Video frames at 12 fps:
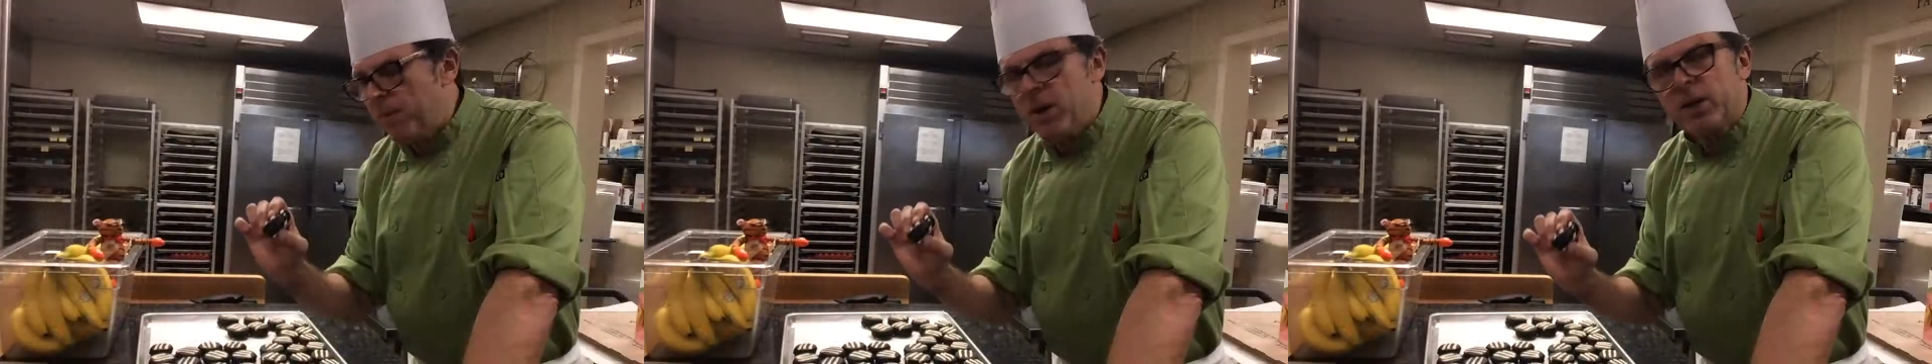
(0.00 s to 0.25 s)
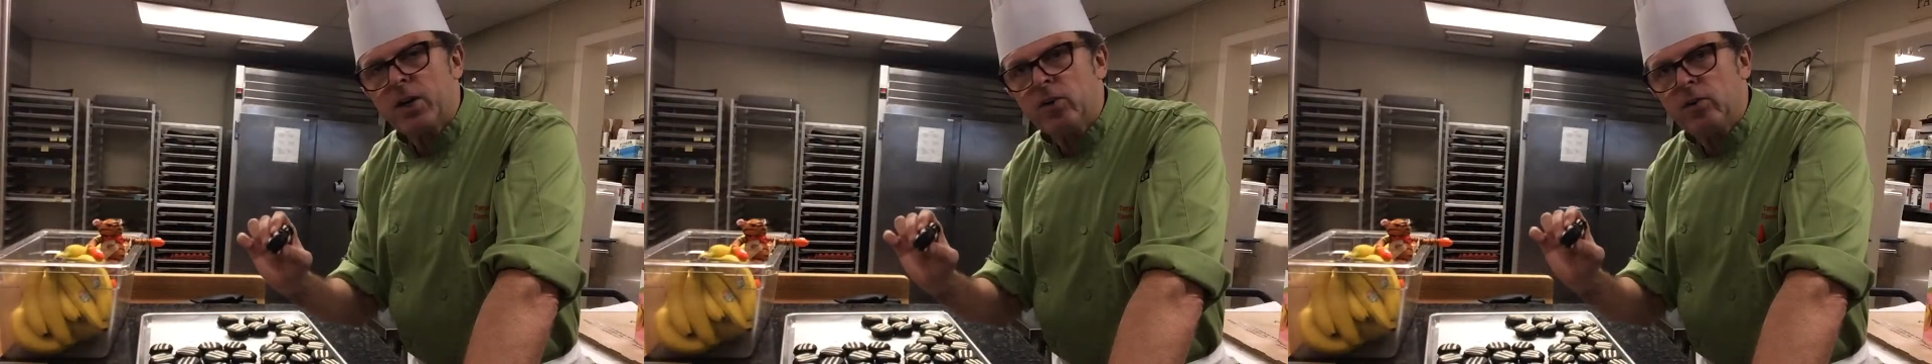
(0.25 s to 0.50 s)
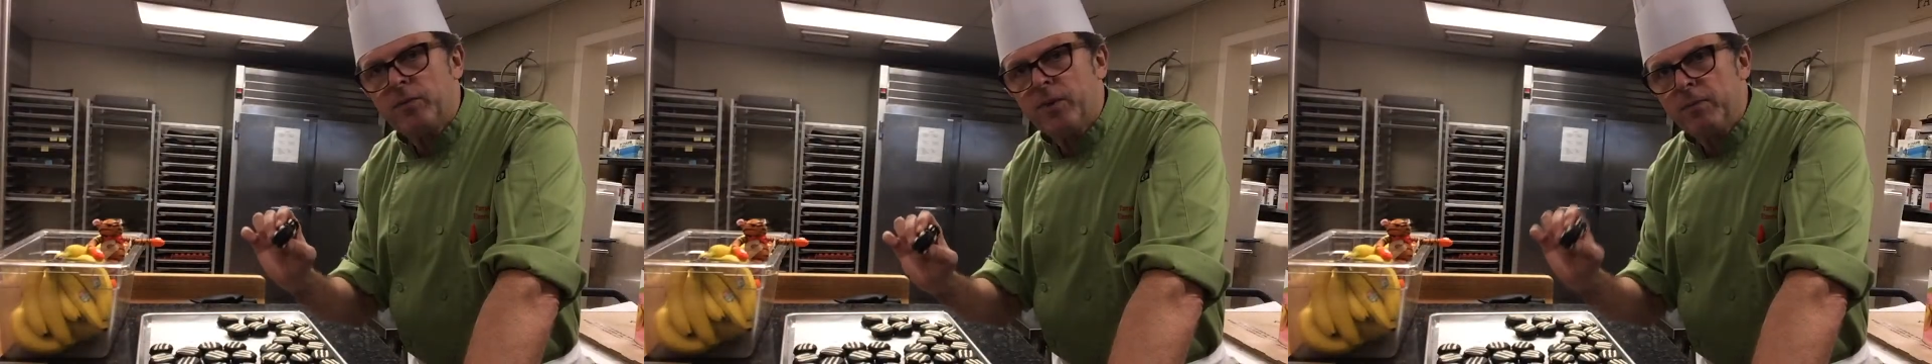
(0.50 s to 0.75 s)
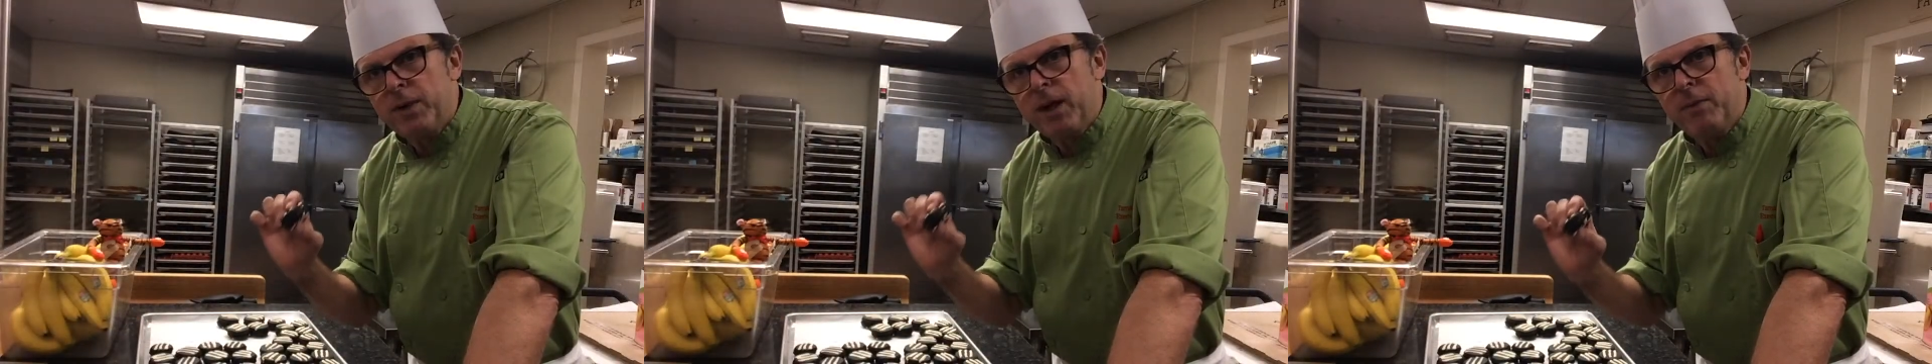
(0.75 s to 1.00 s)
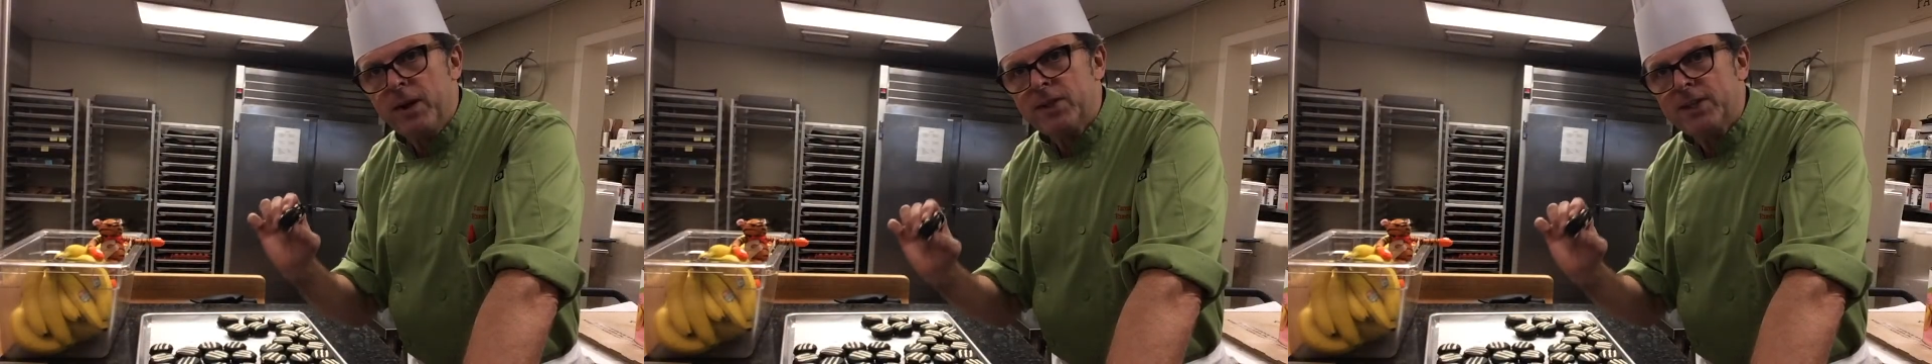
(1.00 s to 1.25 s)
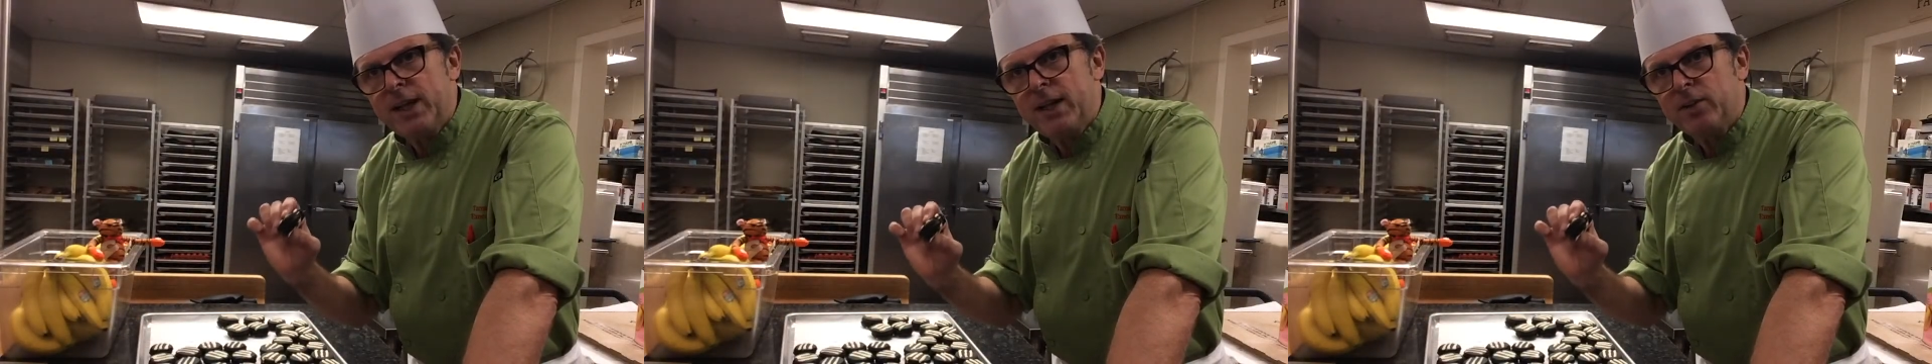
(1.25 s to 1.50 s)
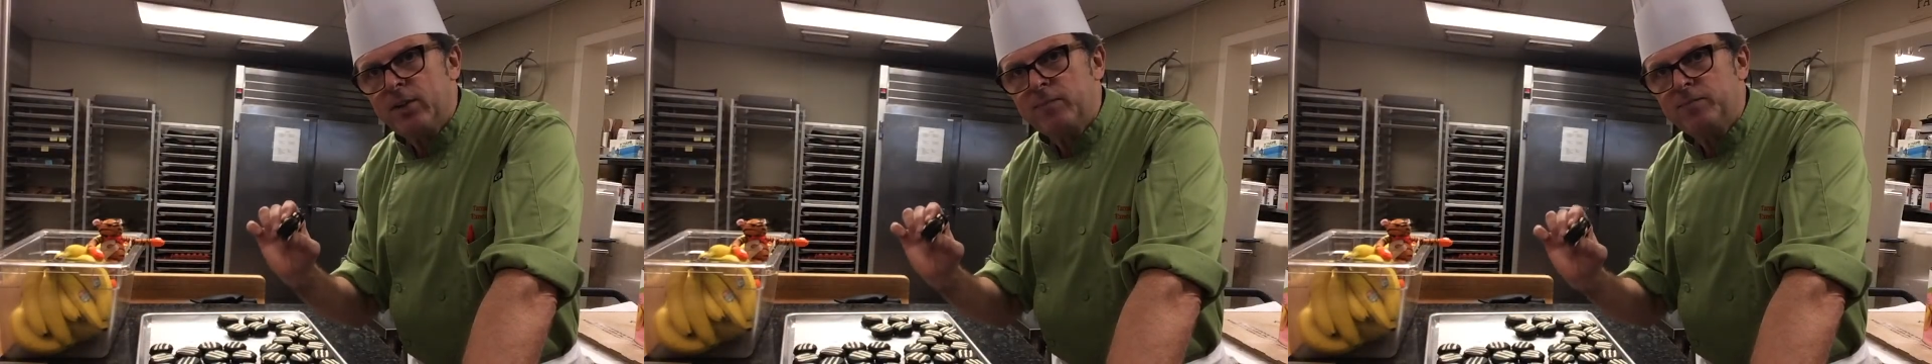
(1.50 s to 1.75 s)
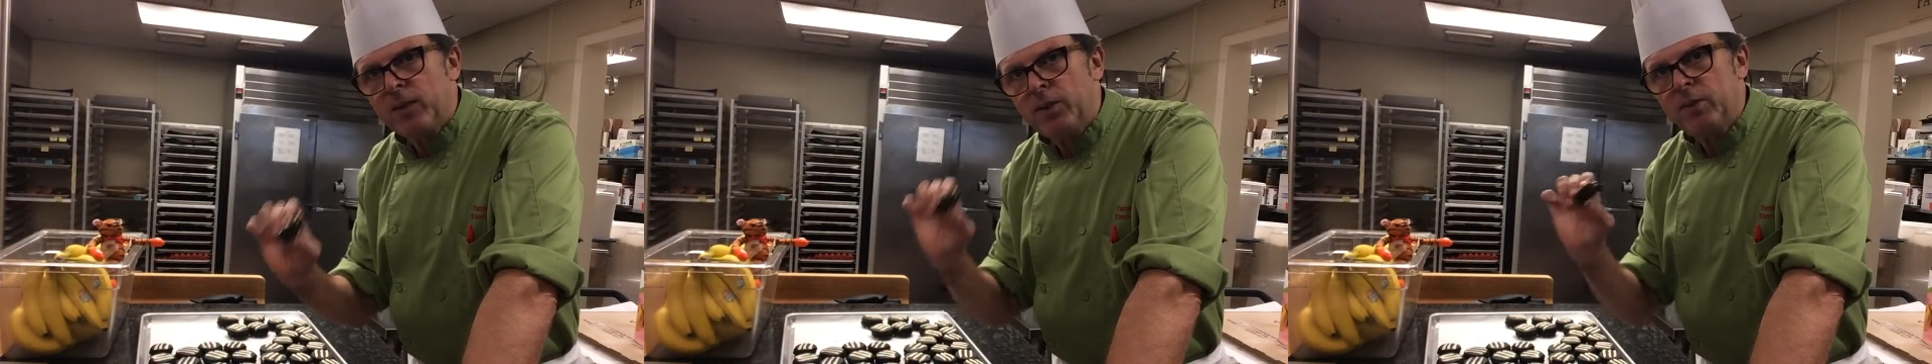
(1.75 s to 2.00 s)
macaroon from Mirabel Ciano,
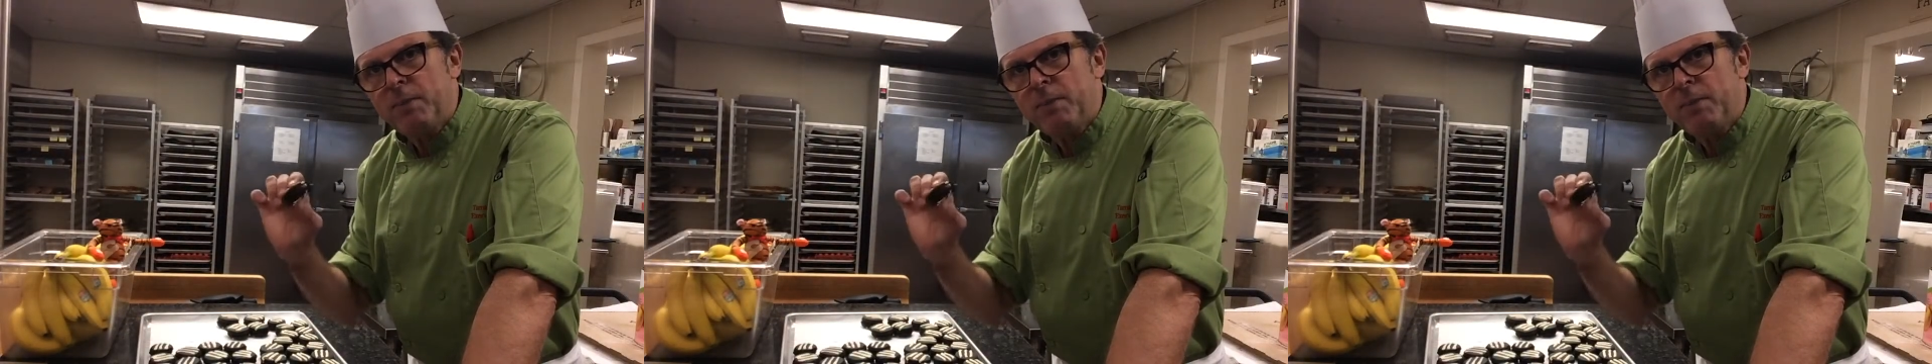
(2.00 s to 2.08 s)
the